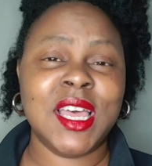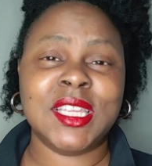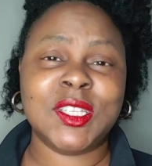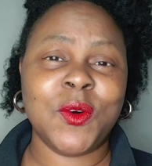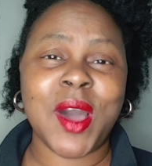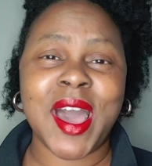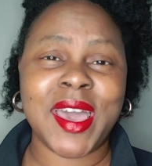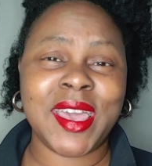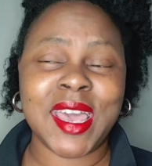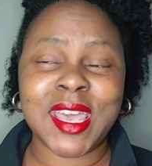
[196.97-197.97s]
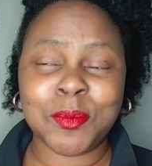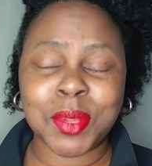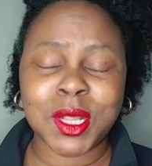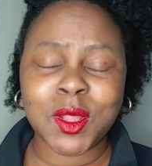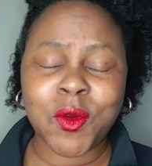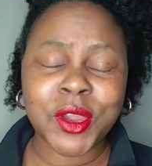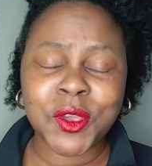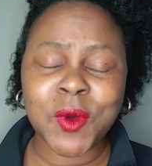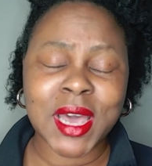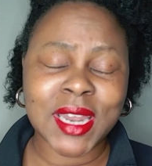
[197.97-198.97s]
So I implore
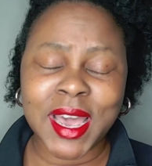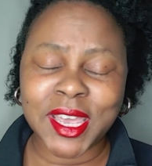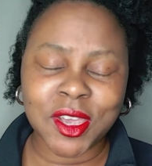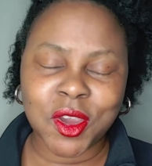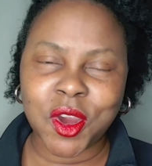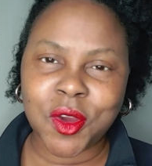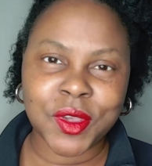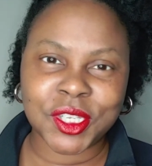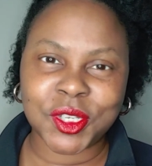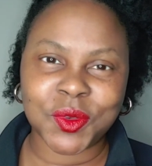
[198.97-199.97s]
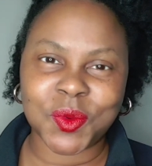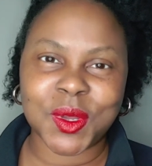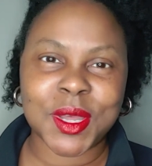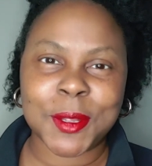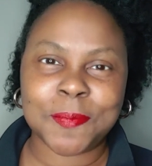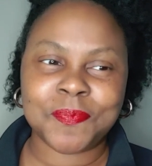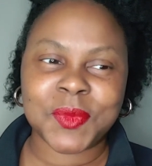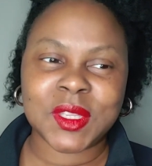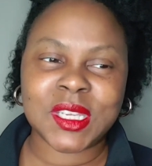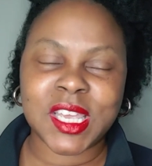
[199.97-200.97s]
you and I encourage you
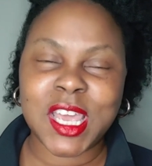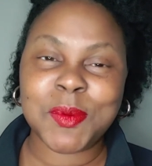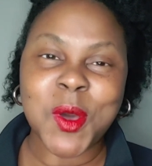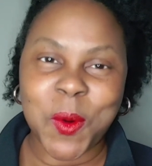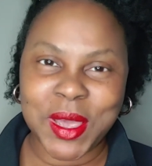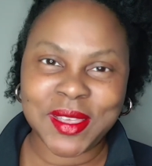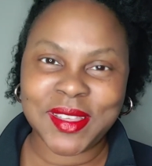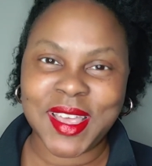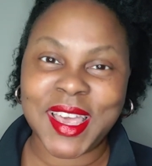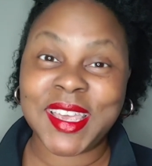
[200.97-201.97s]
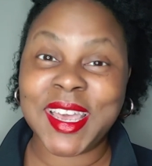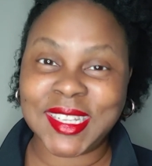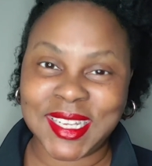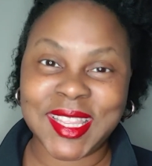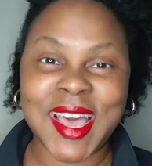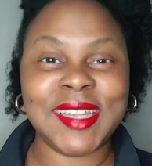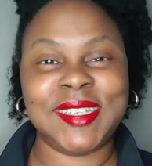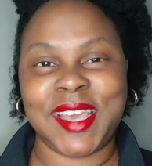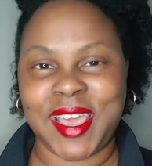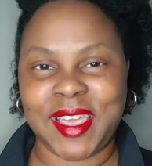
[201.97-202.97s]
to keep going, get to that
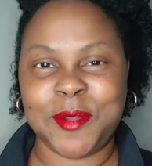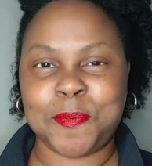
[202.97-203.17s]
day.